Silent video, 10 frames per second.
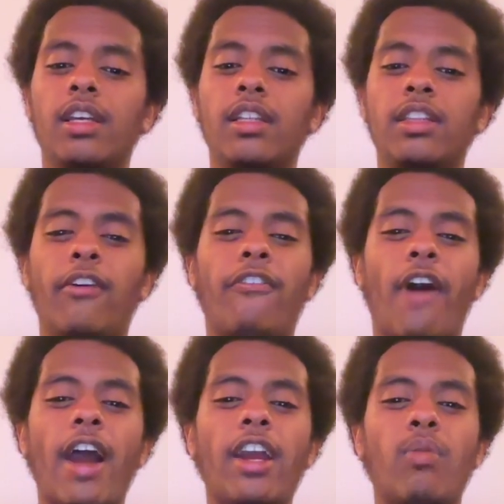the
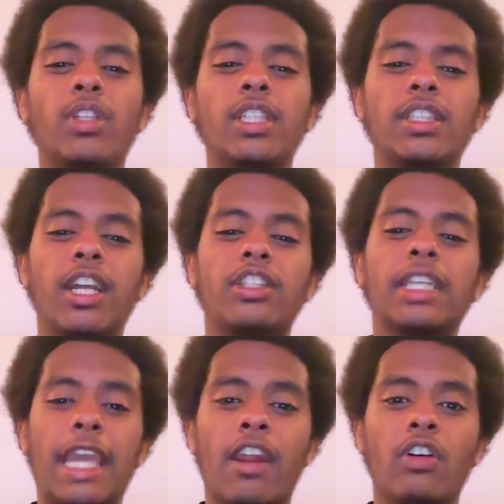fire wasn't there to
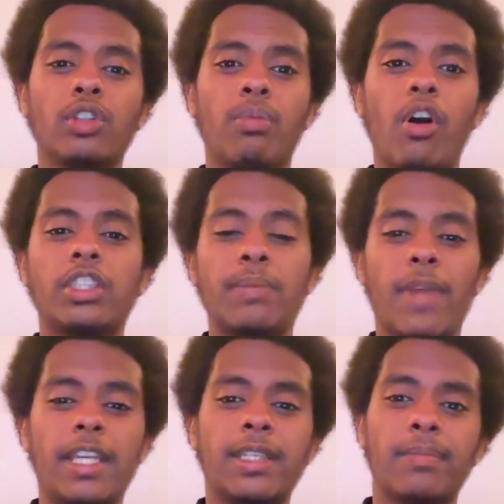get on the ball, to
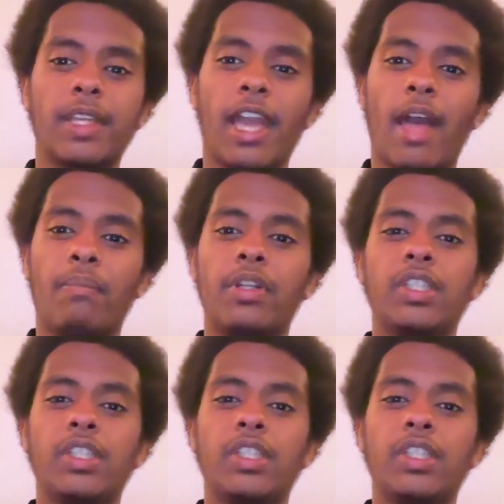make something happen,